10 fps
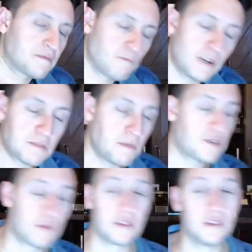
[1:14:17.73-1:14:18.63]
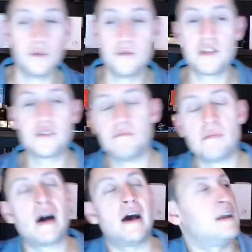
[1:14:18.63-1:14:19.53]
Rich Mitch would lose his
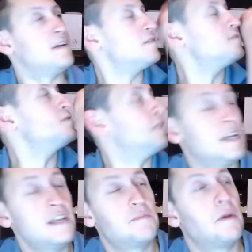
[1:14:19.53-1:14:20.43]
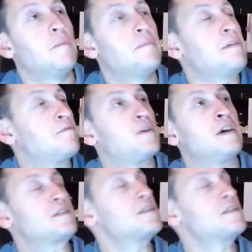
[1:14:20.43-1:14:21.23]
mind. Did he smell beaver on